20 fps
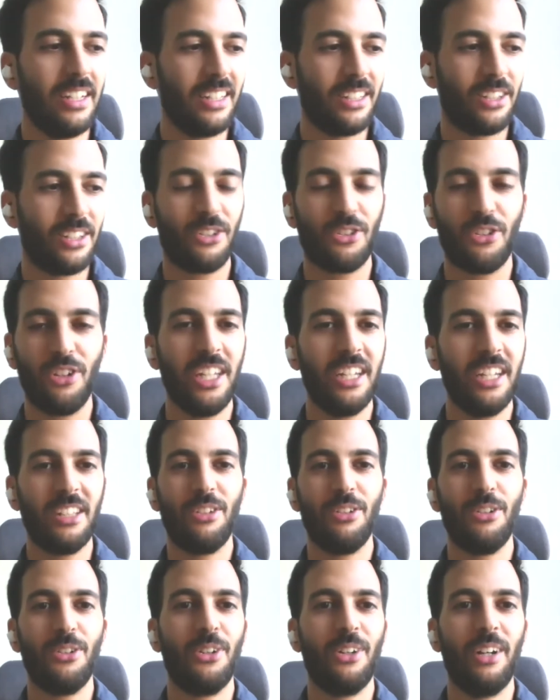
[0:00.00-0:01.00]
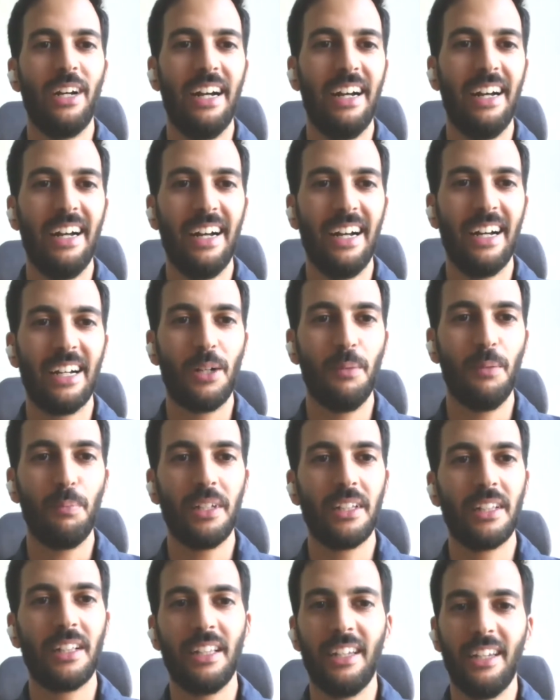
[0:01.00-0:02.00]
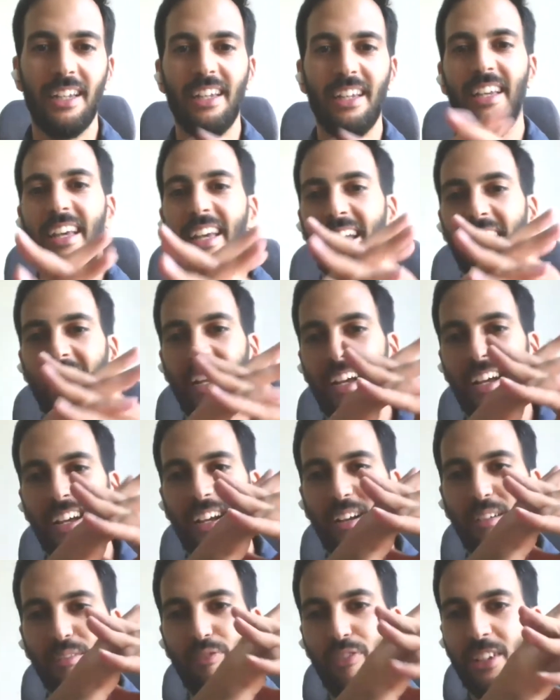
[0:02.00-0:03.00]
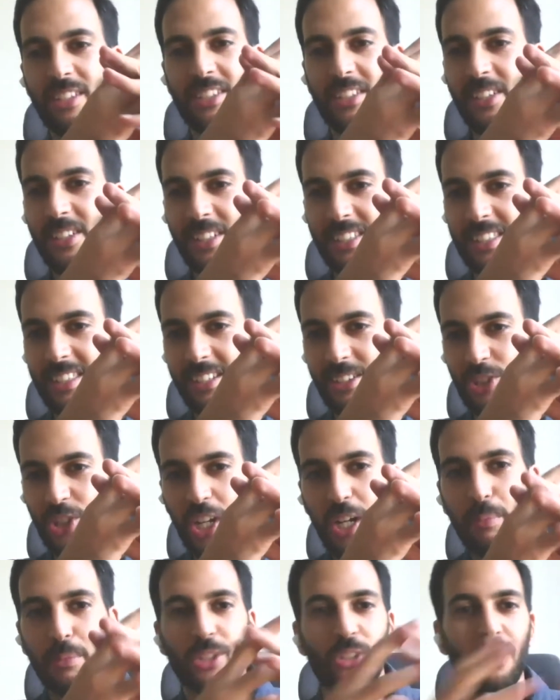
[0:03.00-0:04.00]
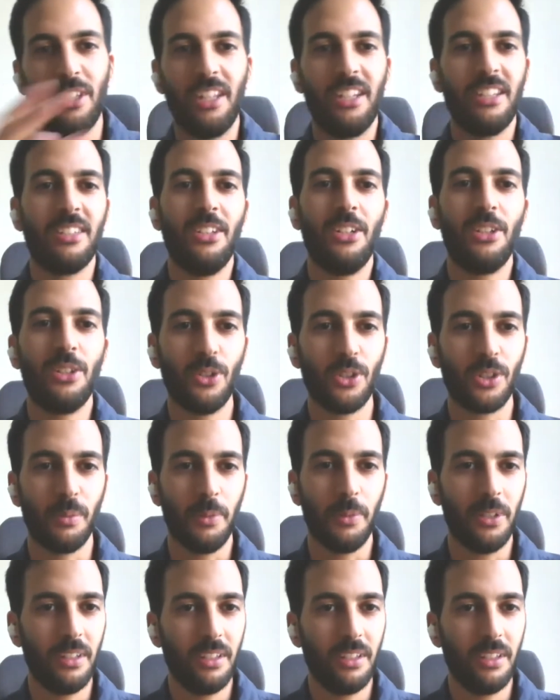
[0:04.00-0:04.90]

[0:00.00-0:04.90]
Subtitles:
It could create you a completely fuzzled geometry that is not usable.